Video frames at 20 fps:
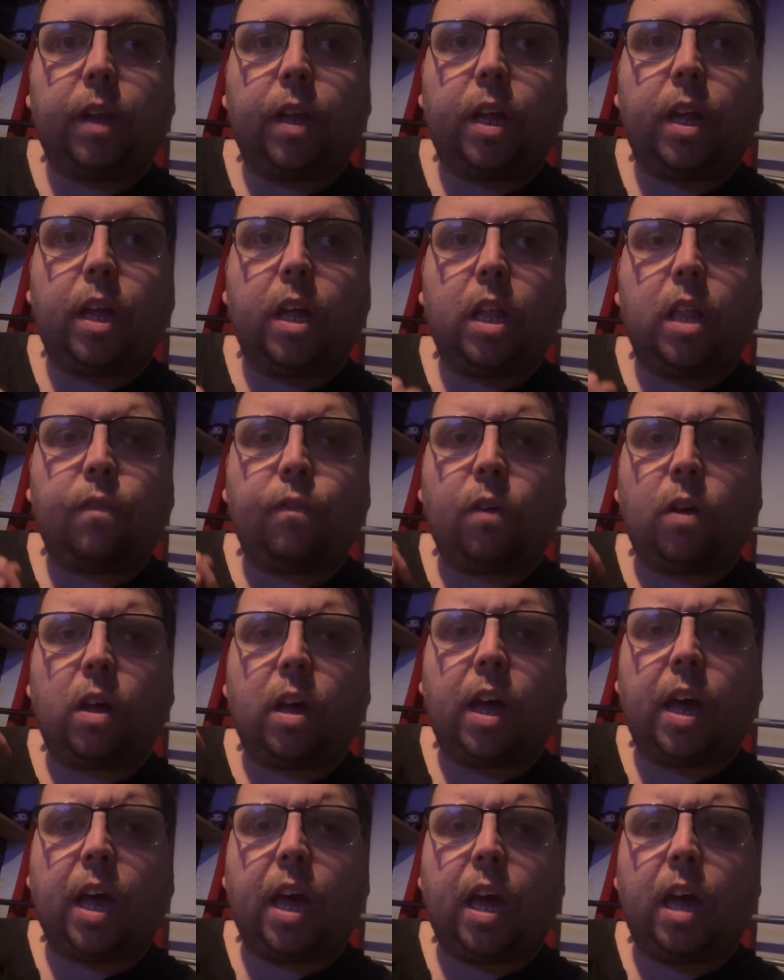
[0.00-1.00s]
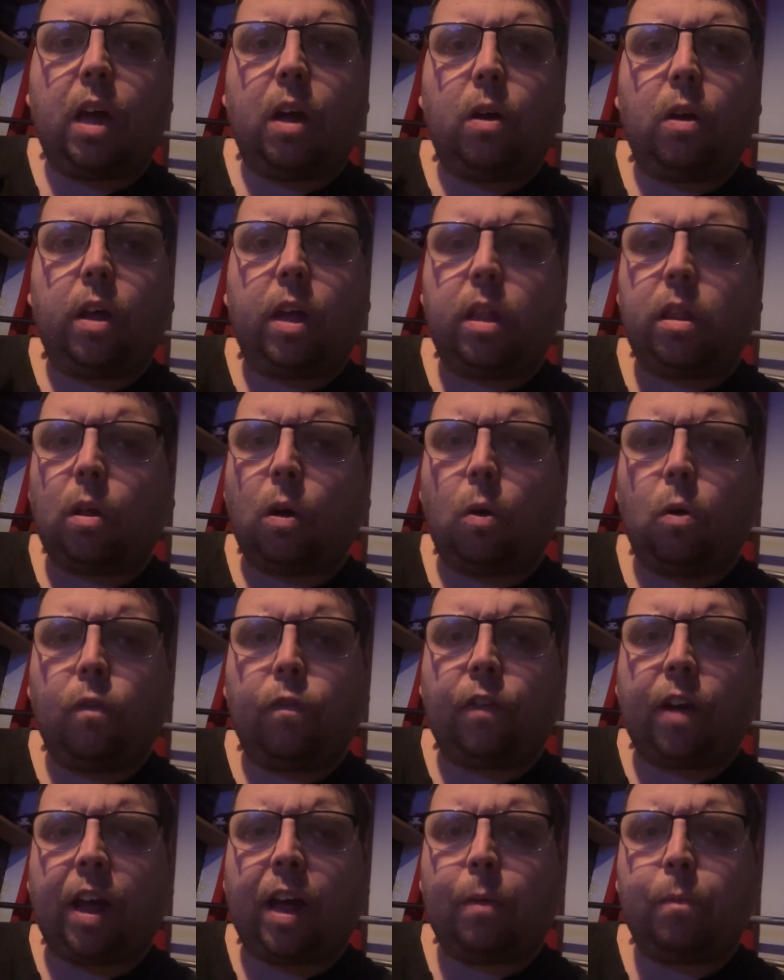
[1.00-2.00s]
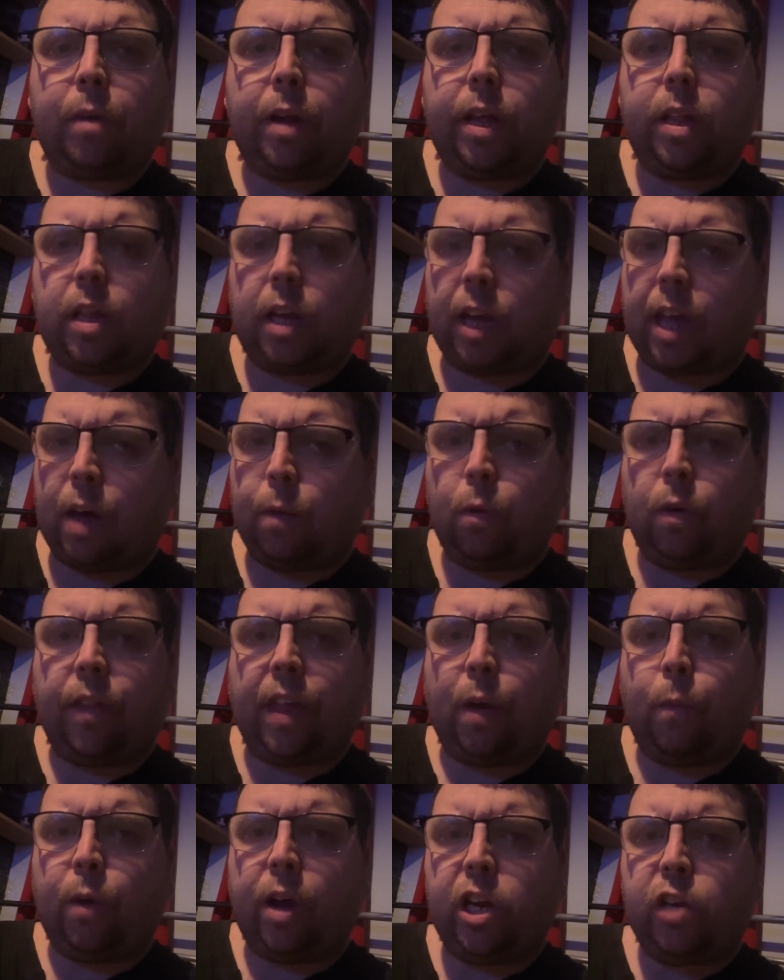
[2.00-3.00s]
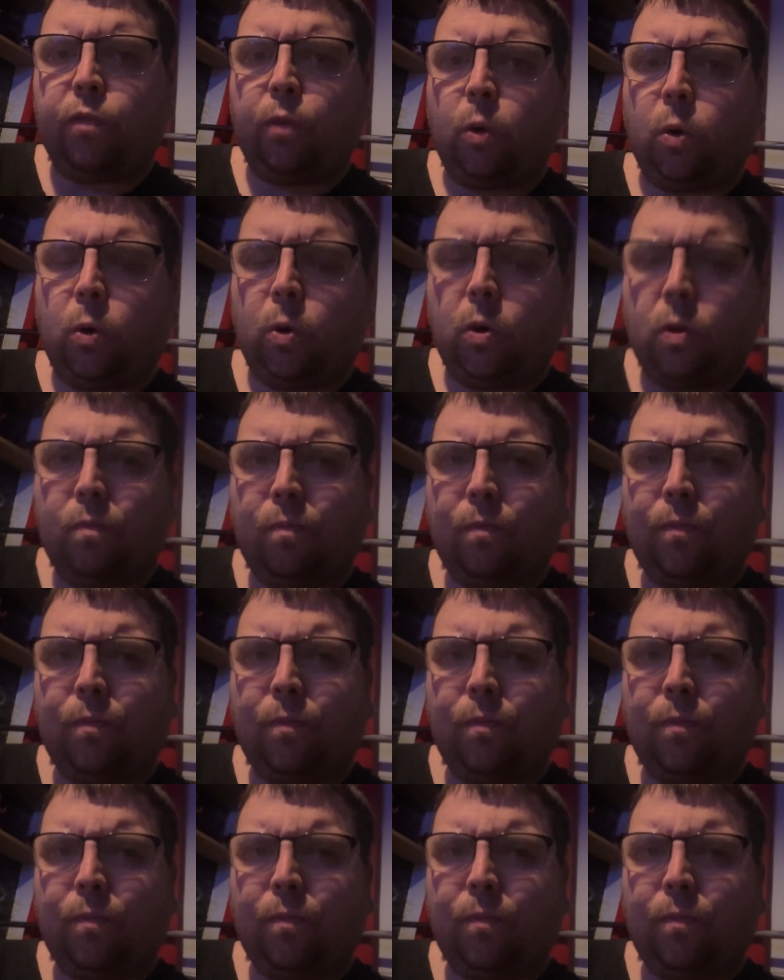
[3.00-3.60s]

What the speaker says: is for his whole family to get what they wish for.